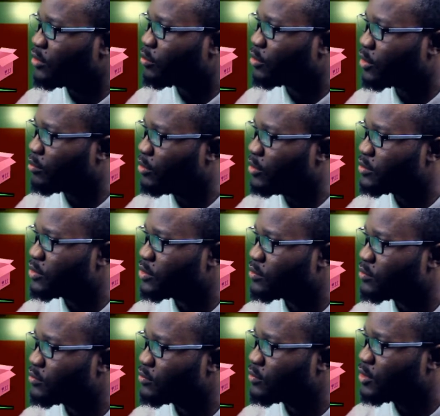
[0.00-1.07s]
not problems.
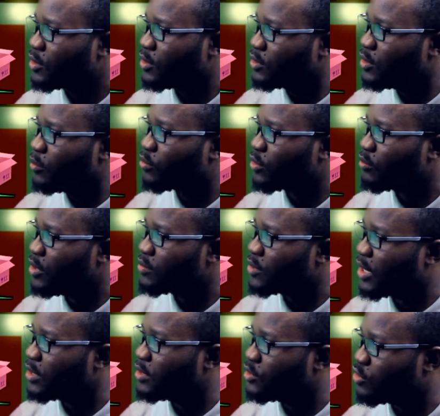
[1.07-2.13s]
The problems
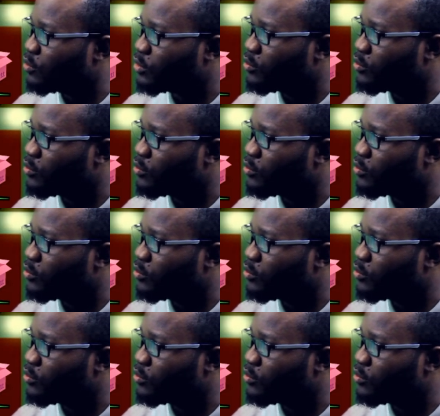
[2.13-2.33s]
are the show